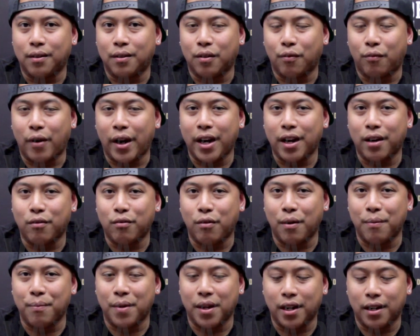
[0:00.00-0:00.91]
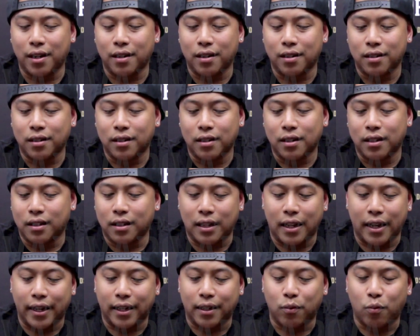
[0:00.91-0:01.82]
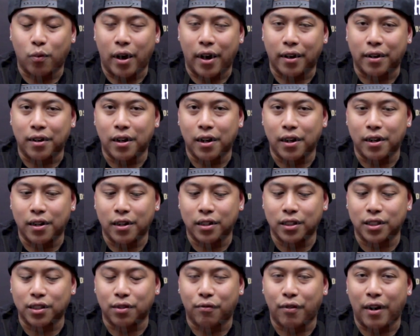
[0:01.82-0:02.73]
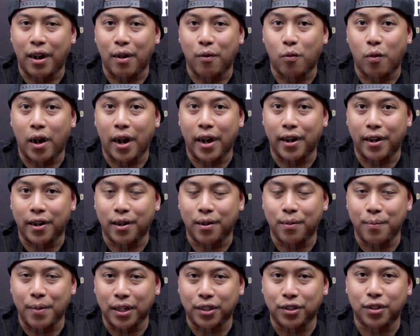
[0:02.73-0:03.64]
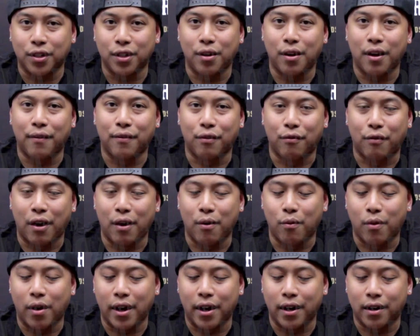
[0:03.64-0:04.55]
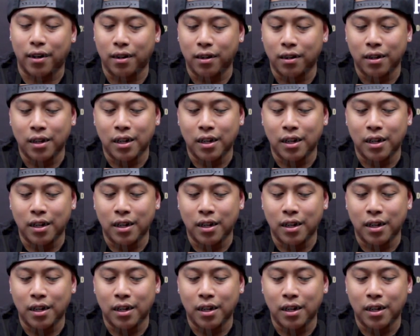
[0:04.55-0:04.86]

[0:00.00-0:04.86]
the right equipment like wire cutters, the right wire. Make sure you have the right wire,